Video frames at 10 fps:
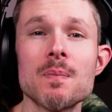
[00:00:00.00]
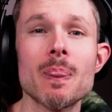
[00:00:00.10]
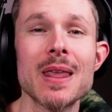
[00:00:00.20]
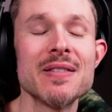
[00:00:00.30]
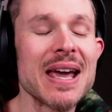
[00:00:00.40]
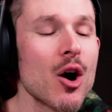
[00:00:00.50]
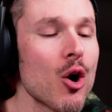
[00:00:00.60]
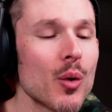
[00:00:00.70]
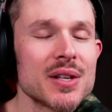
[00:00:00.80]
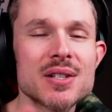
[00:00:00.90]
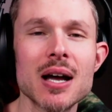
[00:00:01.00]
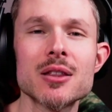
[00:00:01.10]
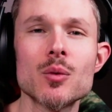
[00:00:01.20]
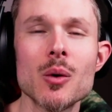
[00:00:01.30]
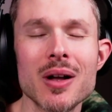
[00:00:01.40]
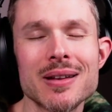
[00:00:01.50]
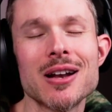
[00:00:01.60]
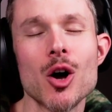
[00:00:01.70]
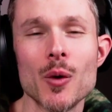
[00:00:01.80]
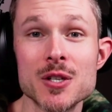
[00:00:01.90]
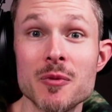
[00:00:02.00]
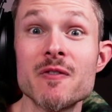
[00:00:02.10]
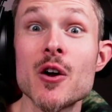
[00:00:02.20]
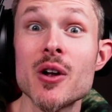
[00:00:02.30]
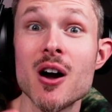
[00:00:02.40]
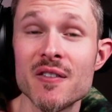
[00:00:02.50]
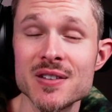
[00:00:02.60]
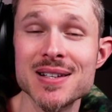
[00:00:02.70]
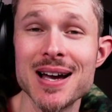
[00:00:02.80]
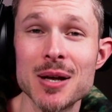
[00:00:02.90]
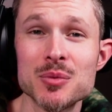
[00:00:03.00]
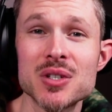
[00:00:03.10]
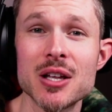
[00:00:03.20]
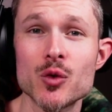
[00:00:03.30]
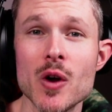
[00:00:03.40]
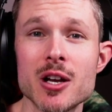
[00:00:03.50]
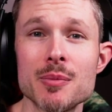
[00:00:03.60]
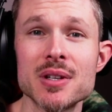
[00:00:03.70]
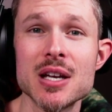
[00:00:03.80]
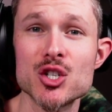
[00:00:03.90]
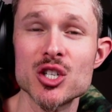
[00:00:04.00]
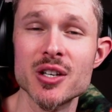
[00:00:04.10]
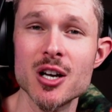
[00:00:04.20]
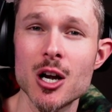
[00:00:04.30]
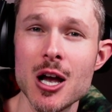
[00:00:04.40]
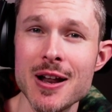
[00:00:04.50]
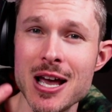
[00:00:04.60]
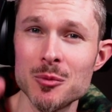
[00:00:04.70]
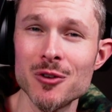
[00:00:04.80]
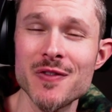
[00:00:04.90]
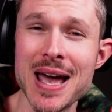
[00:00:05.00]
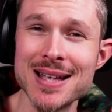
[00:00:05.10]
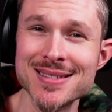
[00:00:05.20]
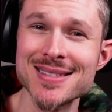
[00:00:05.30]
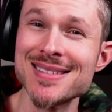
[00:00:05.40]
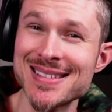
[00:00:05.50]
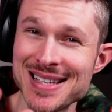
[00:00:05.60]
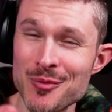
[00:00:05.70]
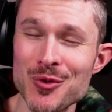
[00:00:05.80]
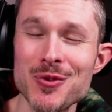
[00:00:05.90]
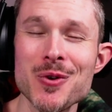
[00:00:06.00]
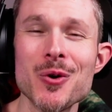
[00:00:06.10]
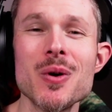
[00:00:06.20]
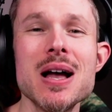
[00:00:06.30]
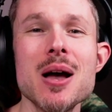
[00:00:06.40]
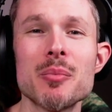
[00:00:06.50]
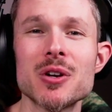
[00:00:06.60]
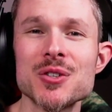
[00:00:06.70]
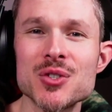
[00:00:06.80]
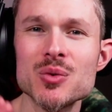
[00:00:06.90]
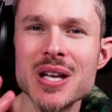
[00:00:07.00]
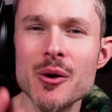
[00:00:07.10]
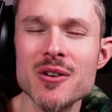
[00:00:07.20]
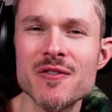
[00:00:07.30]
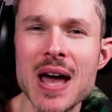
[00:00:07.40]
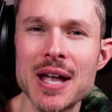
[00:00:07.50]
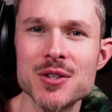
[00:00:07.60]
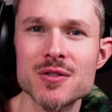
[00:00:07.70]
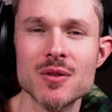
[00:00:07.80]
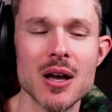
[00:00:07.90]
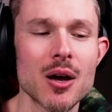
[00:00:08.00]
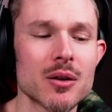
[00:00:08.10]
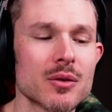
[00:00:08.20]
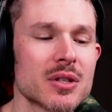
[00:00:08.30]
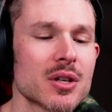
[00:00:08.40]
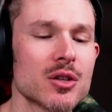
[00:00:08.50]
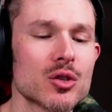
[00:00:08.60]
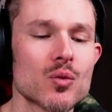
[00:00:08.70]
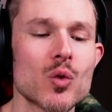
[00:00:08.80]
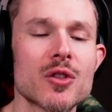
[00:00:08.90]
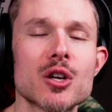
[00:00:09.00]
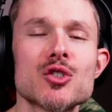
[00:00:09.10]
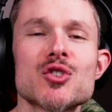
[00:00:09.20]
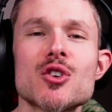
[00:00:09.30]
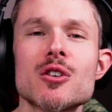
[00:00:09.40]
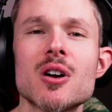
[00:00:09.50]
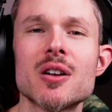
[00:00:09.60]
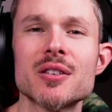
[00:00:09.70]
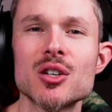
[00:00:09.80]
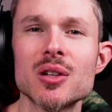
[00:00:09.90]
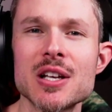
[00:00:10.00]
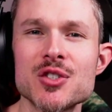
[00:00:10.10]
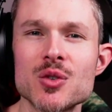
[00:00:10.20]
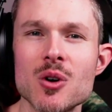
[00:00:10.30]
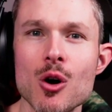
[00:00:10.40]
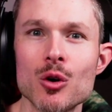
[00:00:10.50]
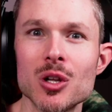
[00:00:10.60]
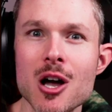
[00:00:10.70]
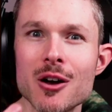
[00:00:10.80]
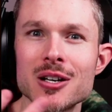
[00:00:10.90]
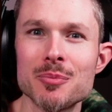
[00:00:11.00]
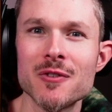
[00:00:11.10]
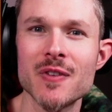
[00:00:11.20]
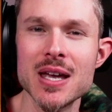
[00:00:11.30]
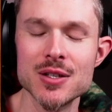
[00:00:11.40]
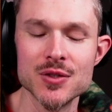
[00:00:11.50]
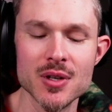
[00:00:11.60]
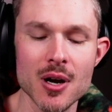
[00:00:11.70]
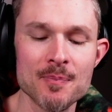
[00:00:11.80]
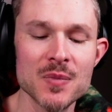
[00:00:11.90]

And they always got the, very oftentimes got the recommendation to cut out animal fats, same with you, but also dairy fats with a concern on cholesterol clogging up the veins there.